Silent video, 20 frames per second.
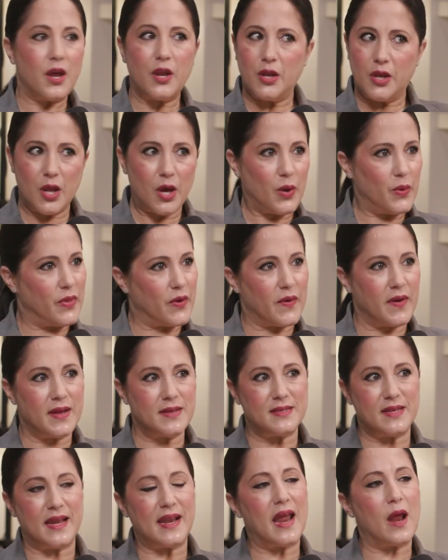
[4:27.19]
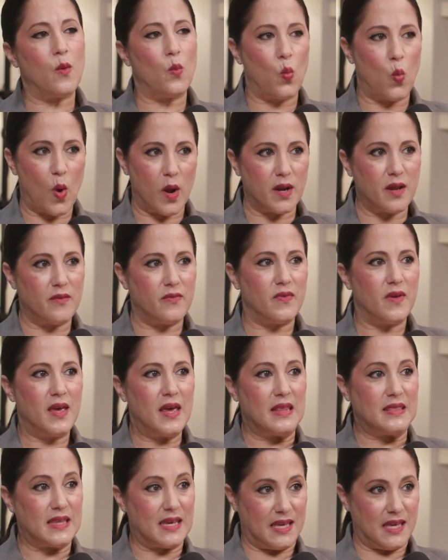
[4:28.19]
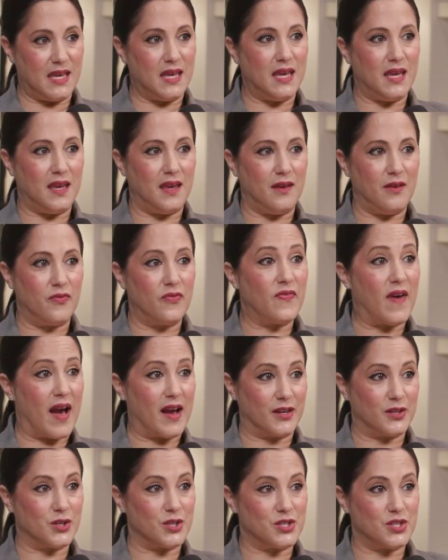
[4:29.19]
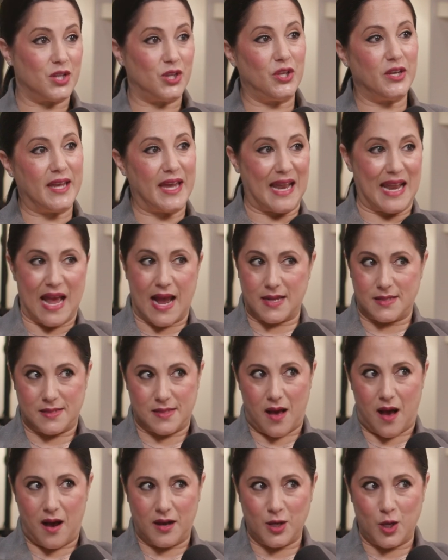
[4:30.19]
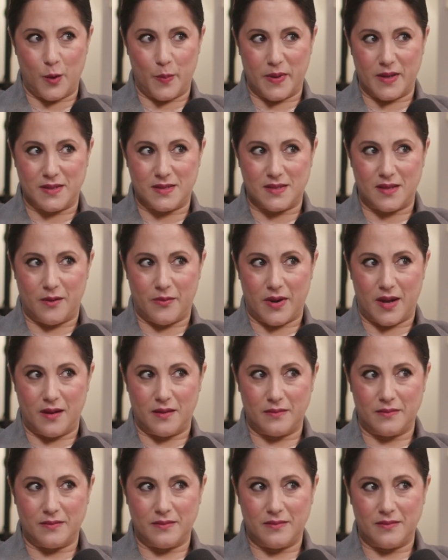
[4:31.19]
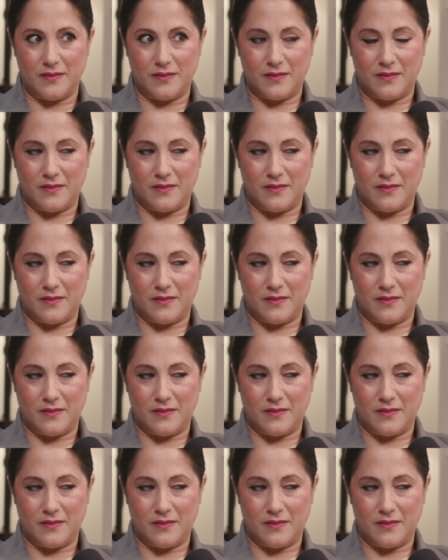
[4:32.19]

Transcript: No, there isn't. And one of the key factors to look at as the occupancy rate. Yeah.